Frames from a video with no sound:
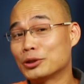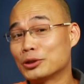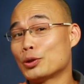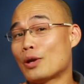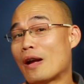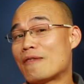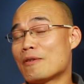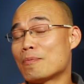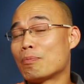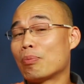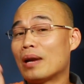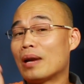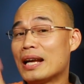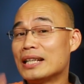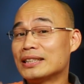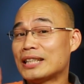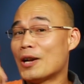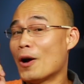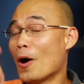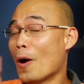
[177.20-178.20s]
sure you have a
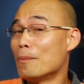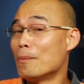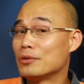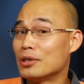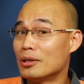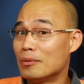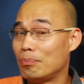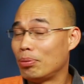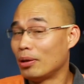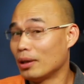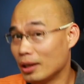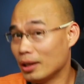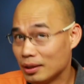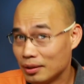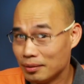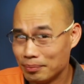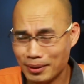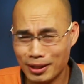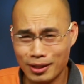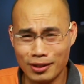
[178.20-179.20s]
place at home to put
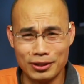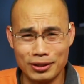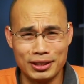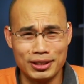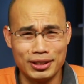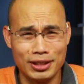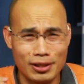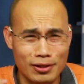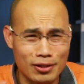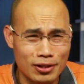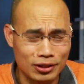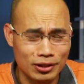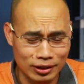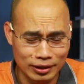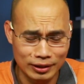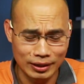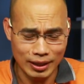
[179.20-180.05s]
it, because seriously,